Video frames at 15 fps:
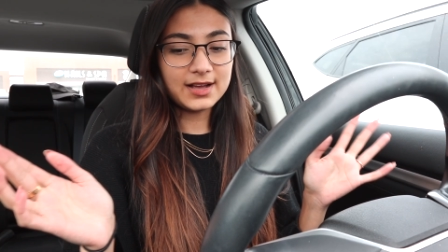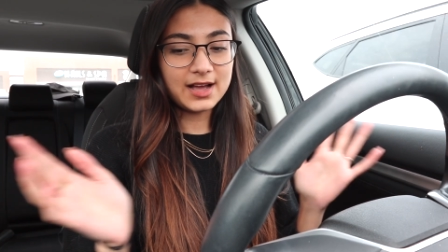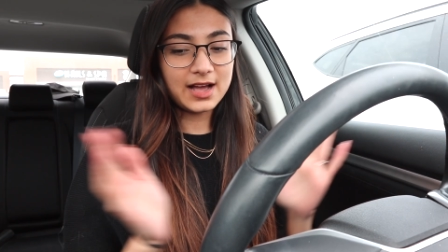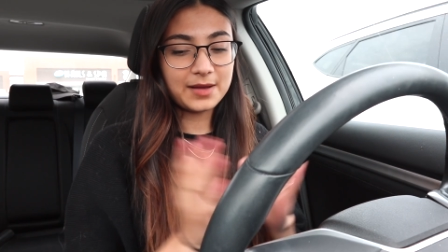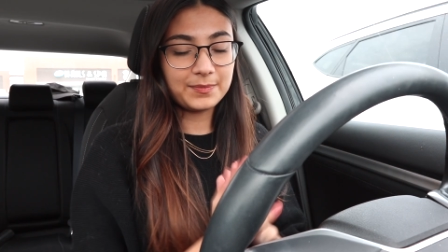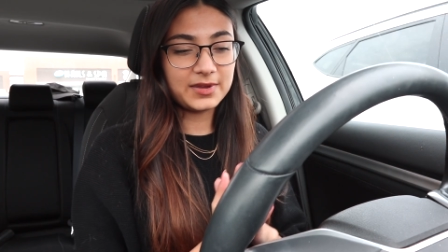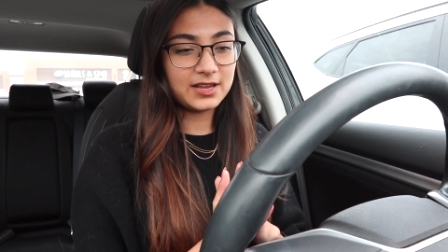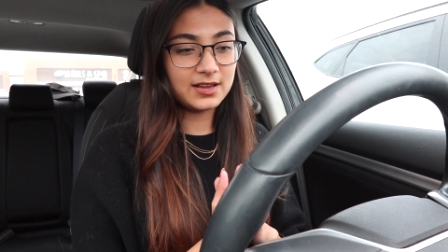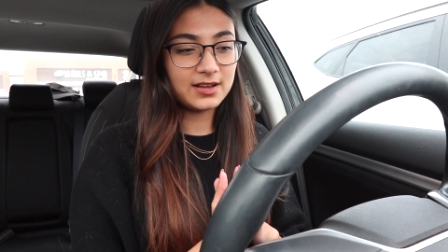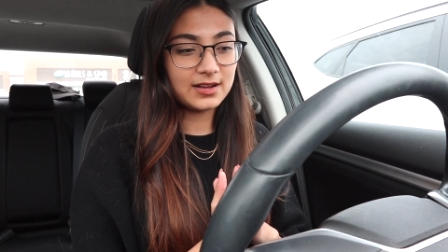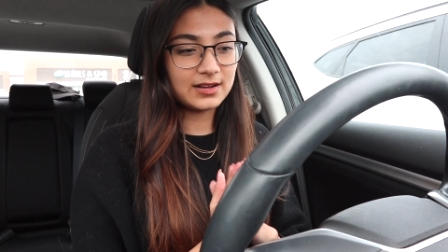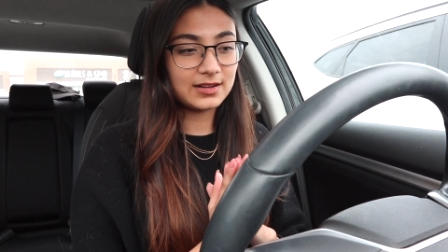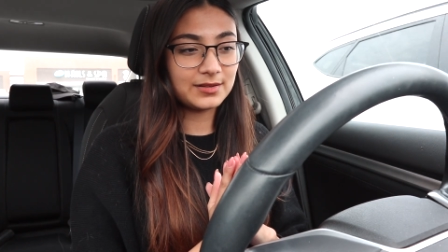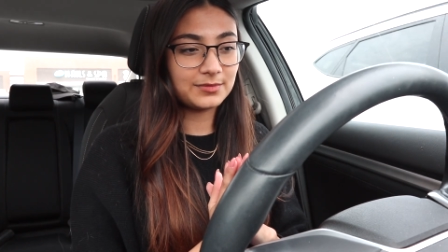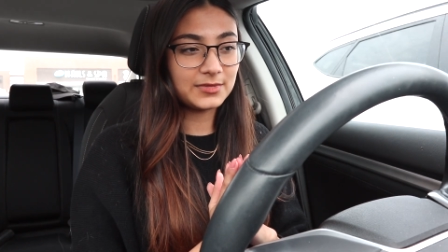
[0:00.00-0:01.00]
happy
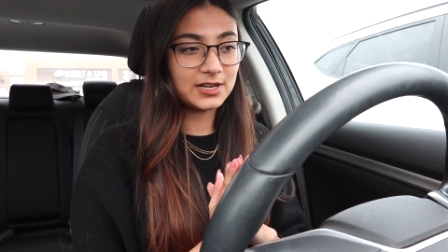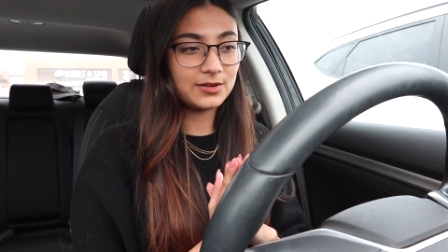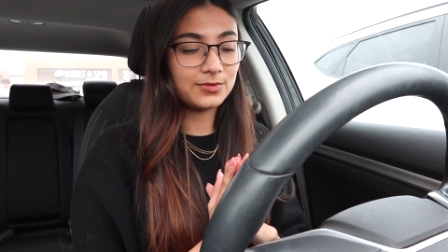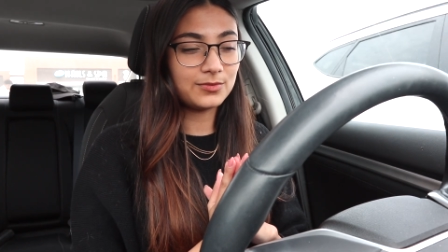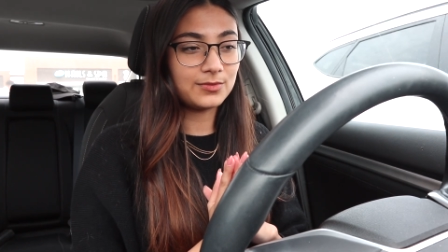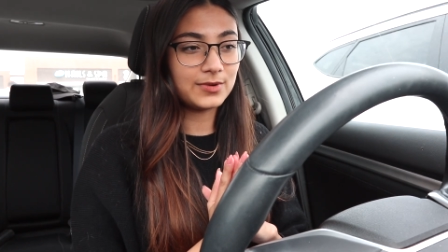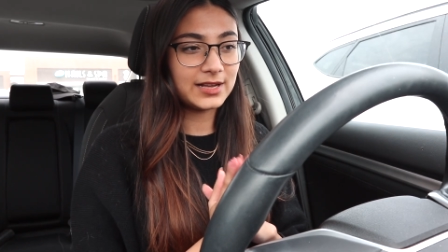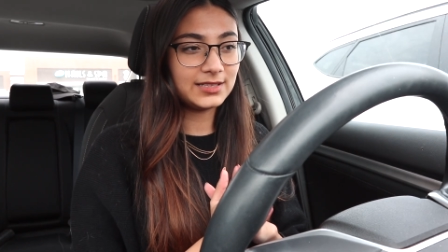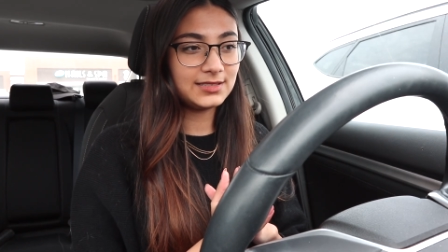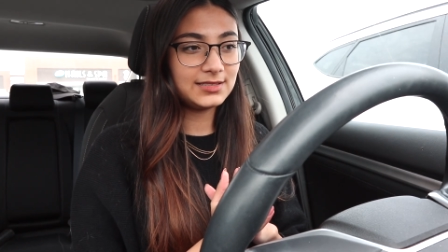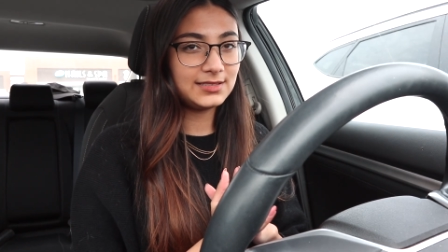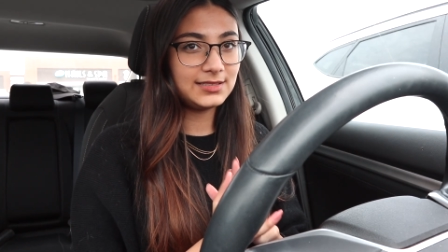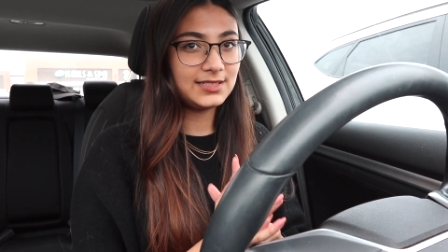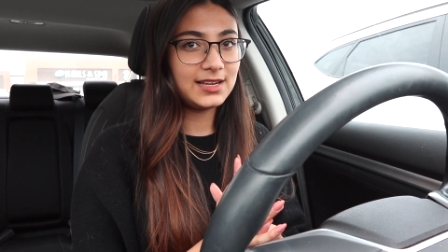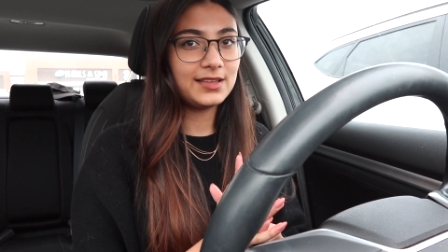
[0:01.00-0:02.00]
um,
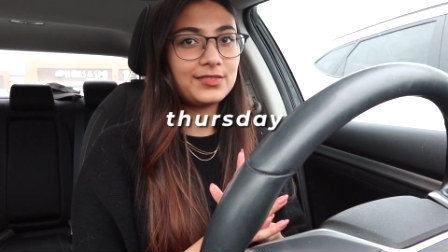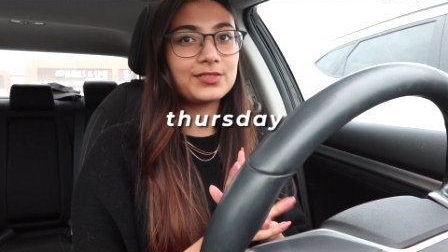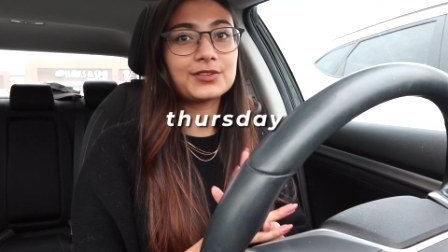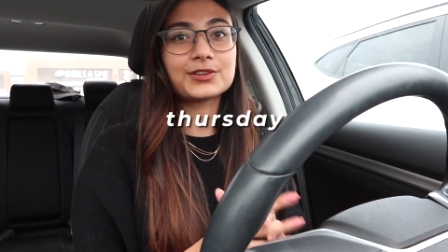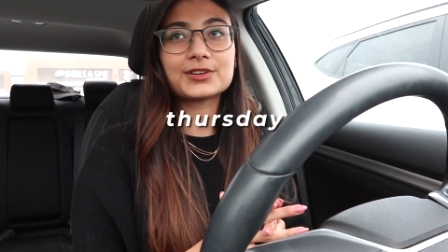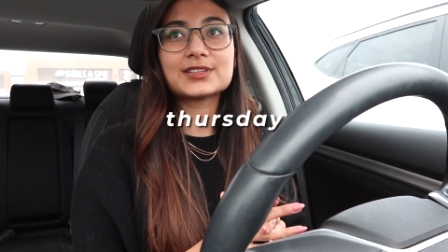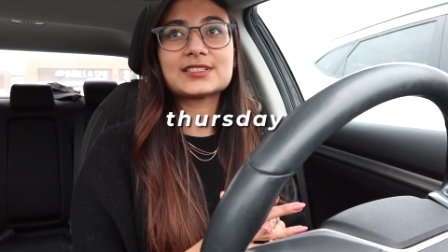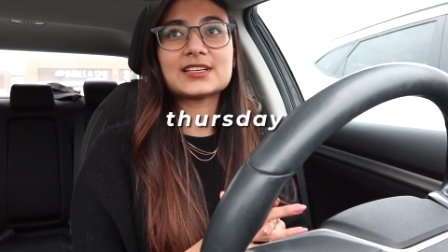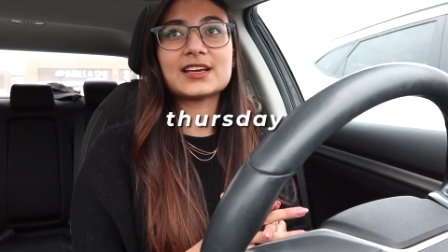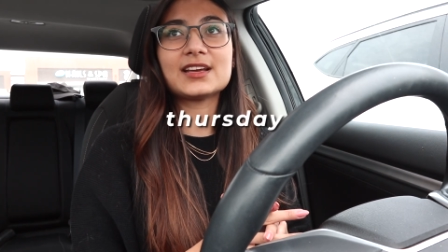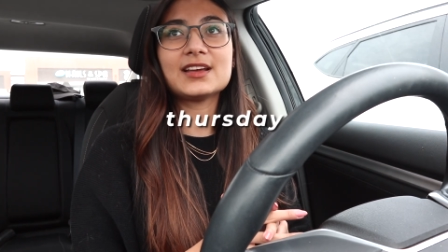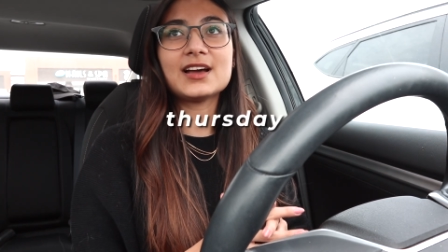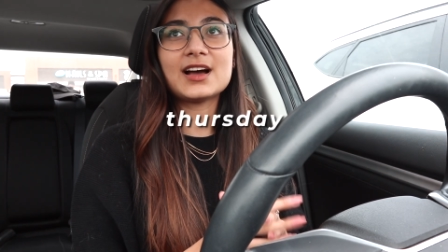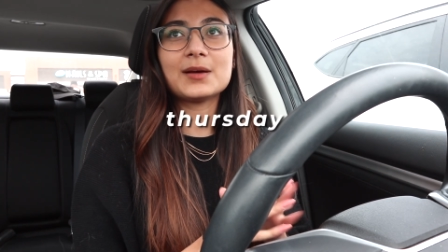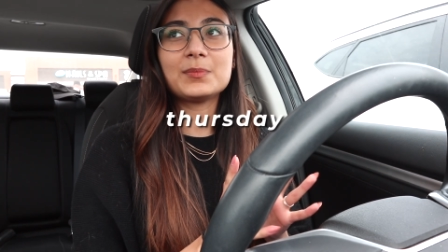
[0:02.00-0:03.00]
Wednesday, Thursday.
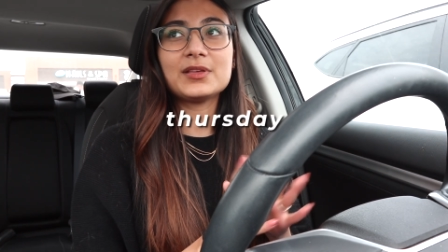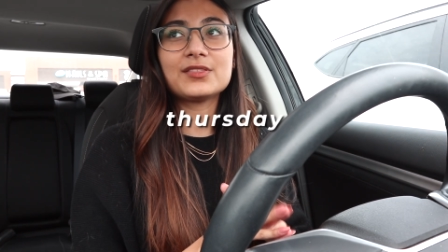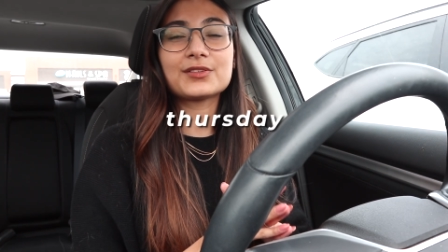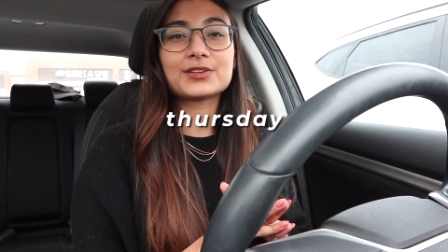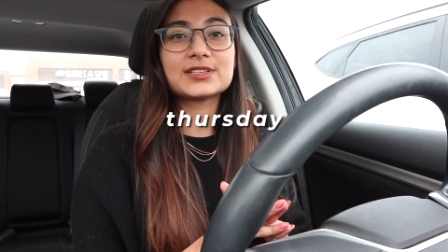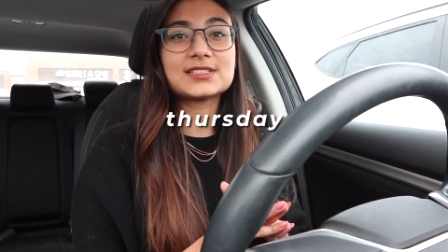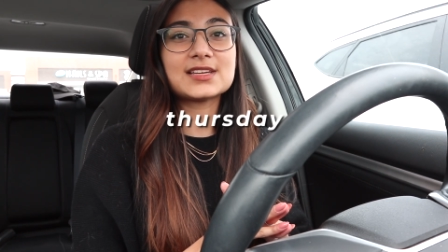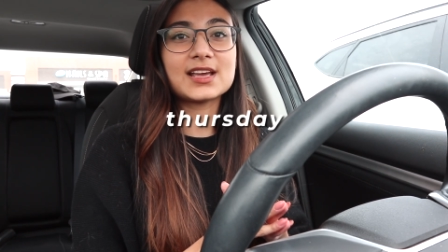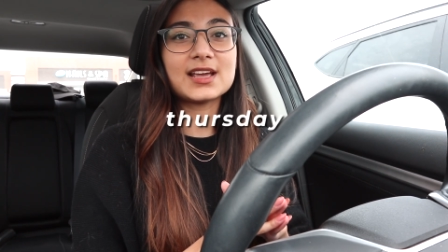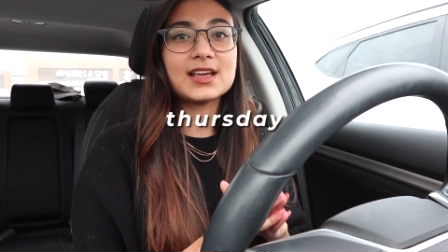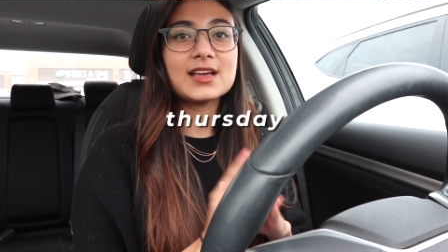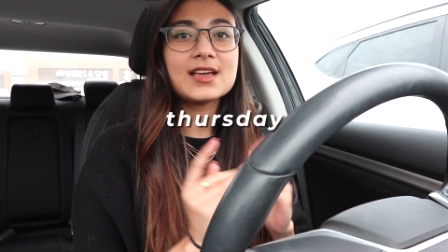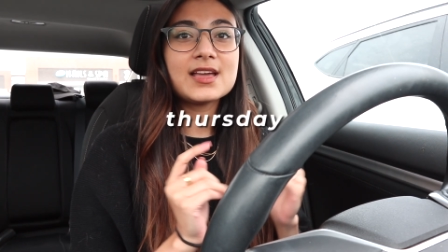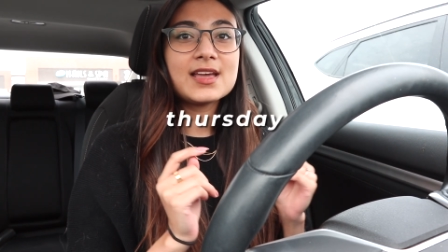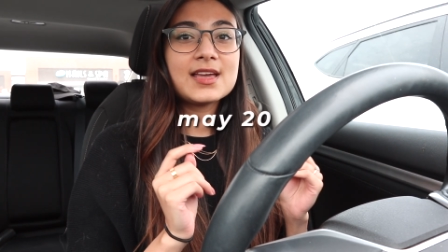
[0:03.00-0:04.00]
Happy Thursday.